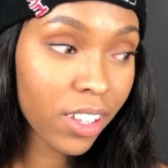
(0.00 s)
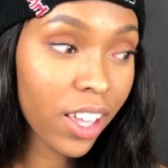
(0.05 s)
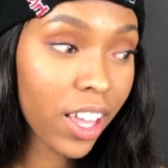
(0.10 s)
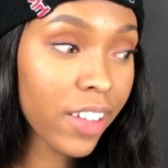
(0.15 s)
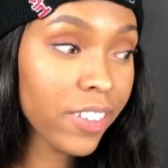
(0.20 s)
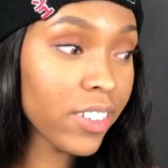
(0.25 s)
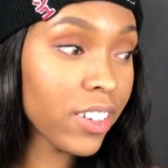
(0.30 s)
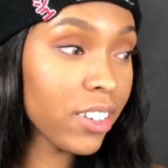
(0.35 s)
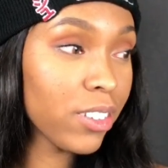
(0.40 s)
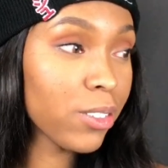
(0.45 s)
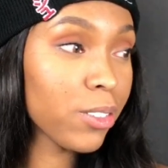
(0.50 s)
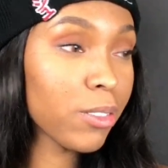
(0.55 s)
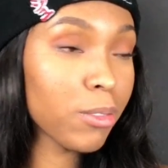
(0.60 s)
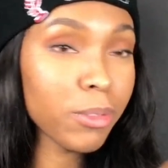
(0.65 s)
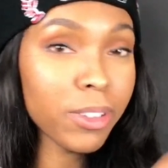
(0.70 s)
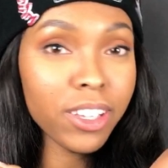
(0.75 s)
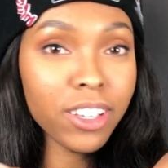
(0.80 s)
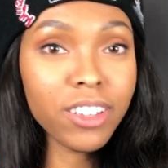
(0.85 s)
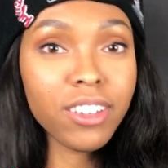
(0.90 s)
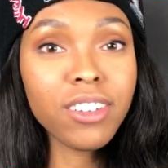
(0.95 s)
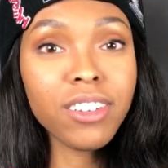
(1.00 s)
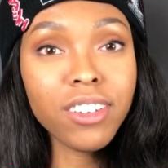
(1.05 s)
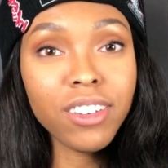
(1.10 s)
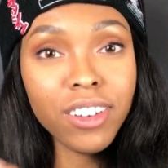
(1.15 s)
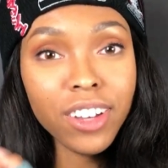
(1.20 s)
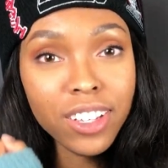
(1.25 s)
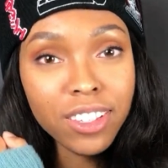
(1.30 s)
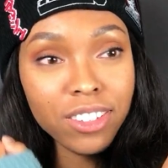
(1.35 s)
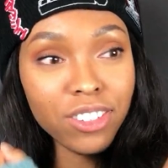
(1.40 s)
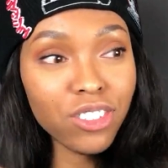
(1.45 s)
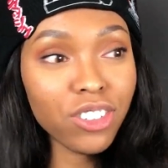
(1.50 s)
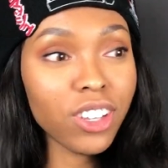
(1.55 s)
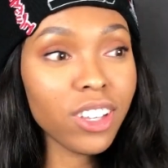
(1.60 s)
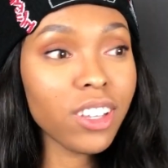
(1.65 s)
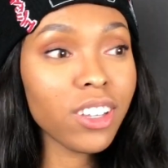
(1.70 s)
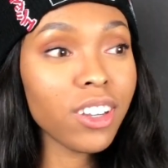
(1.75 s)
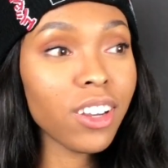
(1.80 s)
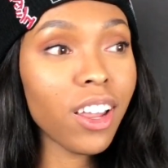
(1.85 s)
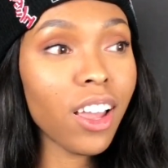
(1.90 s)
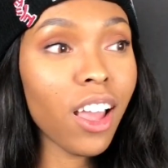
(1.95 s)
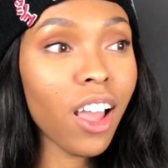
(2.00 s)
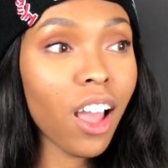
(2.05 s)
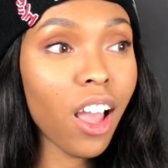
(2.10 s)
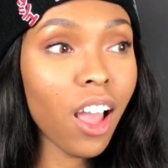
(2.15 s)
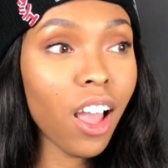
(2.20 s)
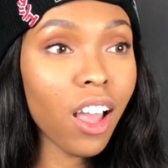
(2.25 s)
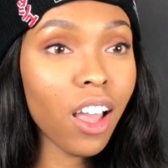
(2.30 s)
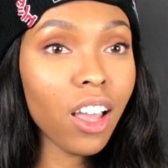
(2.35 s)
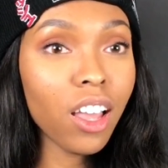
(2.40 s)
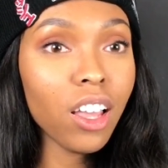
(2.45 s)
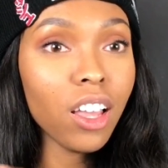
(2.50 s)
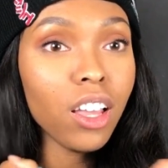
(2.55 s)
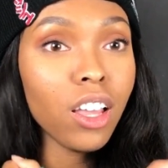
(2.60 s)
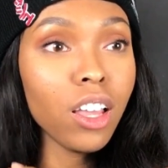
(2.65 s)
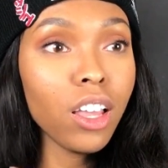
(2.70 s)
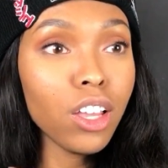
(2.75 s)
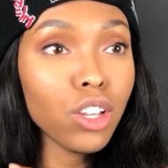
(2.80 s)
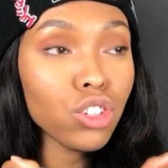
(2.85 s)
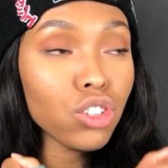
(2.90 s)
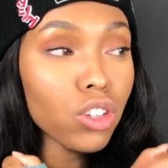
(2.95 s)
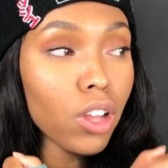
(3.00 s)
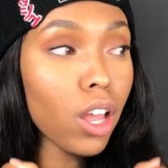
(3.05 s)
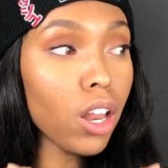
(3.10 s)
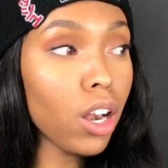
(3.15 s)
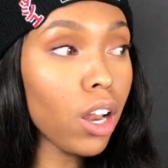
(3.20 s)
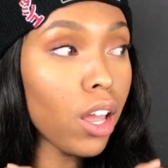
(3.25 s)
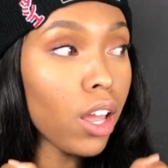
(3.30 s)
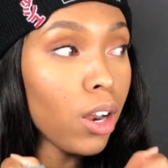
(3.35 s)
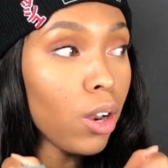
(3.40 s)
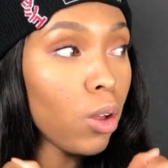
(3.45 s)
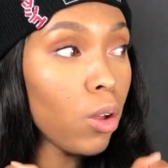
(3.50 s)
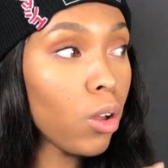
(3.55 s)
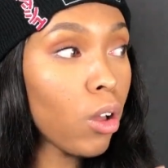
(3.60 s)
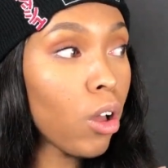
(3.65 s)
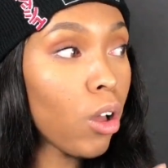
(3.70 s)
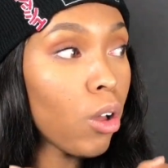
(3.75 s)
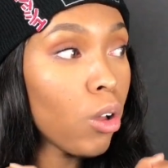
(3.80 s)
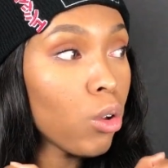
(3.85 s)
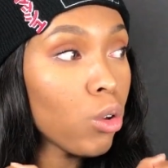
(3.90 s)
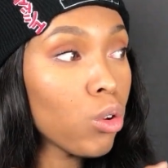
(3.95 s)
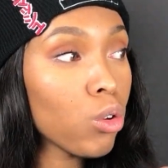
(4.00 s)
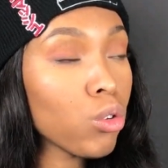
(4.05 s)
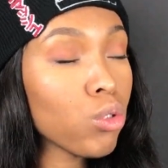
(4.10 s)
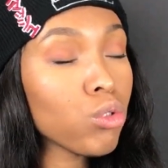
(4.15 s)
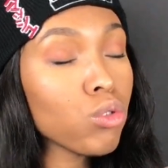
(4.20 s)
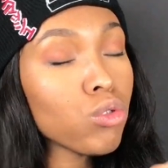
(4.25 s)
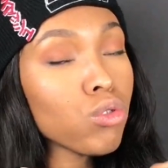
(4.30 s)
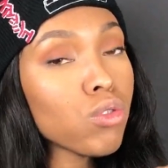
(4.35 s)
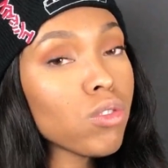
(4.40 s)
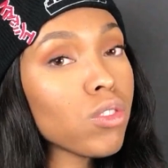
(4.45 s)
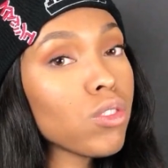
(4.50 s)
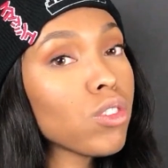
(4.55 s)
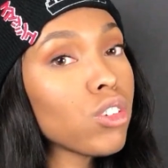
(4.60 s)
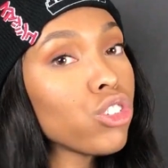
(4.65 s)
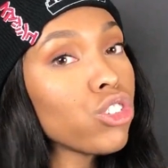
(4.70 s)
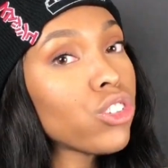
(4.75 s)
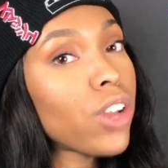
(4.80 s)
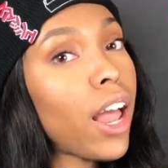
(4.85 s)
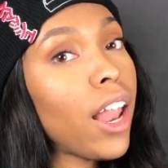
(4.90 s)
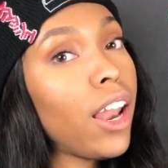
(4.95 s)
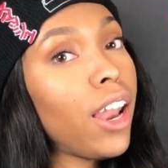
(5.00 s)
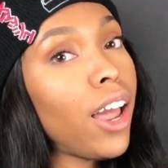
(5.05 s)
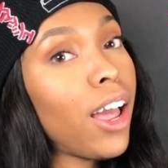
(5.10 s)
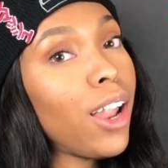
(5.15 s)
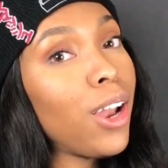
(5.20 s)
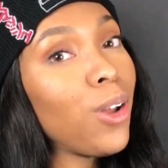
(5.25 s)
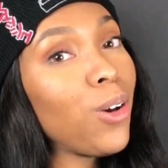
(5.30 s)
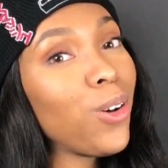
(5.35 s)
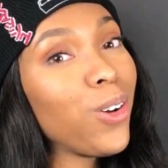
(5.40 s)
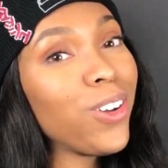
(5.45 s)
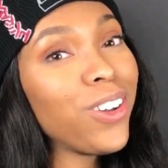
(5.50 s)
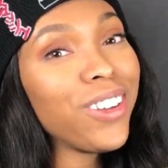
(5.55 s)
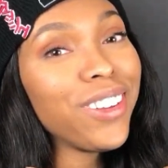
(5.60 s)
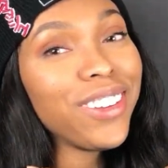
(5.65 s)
I have to do some like crazy shit. Shalalo, shalalo.